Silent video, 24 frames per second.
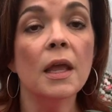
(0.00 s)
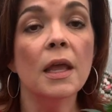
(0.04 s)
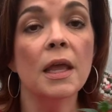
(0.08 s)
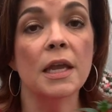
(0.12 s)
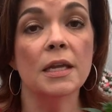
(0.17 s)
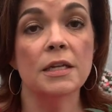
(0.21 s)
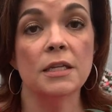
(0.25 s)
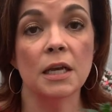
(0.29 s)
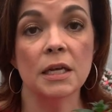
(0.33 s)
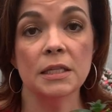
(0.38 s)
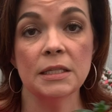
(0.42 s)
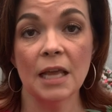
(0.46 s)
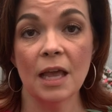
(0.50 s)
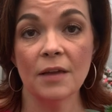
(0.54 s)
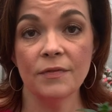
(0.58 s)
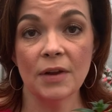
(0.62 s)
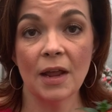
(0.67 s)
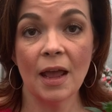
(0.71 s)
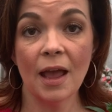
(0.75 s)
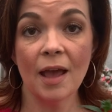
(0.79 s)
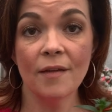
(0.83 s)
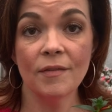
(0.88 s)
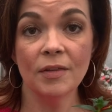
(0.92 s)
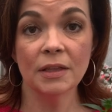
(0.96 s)
It does have to
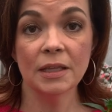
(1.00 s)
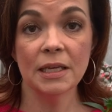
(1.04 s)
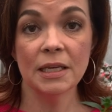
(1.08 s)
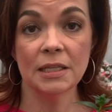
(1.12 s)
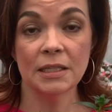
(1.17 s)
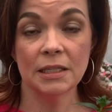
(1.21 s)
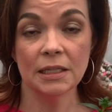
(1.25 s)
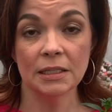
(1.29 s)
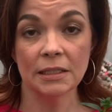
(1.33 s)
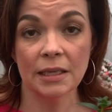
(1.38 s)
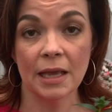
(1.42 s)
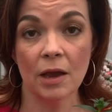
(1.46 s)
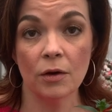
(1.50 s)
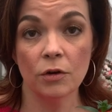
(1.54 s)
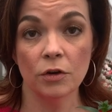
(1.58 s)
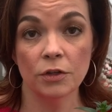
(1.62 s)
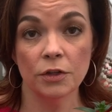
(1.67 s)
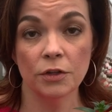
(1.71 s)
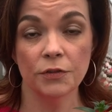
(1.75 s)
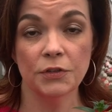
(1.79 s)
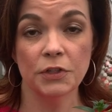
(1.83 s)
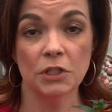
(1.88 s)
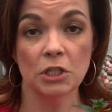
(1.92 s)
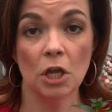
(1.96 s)
have at least six hours
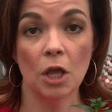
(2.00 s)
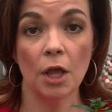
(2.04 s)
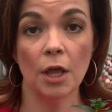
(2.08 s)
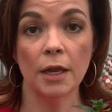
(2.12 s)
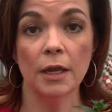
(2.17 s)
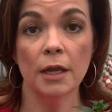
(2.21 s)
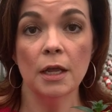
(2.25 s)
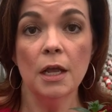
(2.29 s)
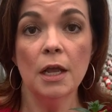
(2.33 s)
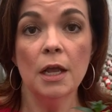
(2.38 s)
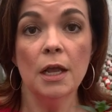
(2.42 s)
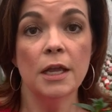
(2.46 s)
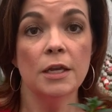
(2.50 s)
of sun.